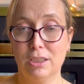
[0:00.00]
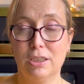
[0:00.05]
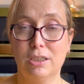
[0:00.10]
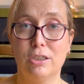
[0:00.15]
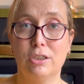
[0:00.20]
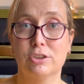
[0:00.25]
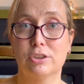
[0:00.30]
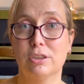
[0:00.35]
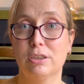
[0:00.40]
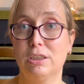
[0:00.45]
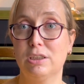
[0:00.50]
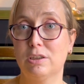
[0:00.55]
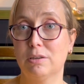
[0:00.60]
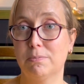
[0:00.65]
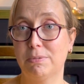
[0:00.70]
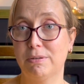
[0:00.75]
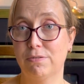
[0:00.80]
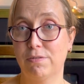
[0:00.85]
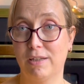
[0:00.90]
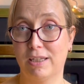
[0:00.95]
also need to
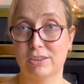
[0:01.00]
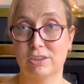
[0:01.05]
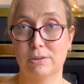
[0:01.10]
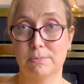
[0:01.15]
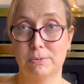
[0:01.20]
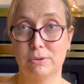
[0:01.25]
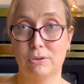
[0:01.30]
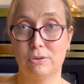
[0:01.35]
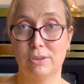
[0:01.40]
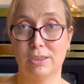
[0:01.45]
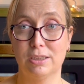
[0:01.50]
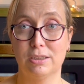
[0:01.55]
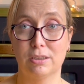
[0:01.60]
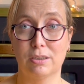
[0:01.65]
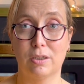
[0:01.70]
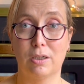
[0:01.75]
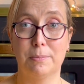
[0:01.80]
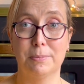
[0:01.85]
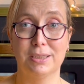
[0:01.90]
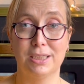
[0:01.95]
be flexible and
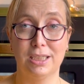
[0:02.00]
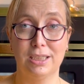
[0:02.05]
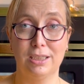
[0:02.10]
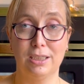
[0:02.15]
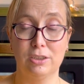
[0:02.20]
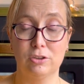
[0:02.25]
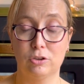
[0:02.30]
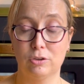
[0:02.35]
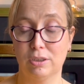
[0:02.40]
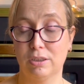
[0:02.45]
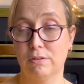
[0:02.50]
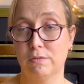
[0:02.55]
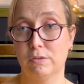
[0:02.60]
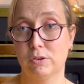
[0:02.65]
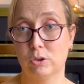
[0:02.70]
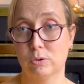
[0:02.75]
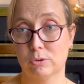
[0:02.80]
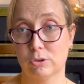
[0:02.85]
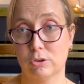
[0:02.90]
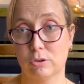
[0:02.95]
accommodating to
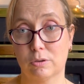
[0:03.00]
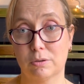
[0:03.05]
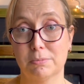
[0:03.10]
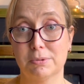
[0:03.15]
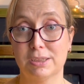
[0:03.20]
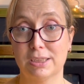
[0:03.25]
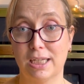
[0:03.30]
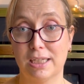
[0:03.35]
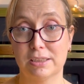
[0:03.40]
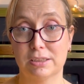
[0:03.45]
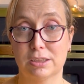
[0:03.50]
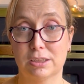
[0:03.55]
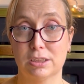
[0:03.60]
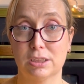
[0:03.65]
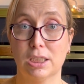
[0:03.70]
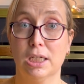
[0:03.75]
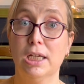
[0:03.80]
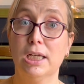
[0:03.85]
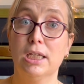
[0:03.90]
individual circumstances,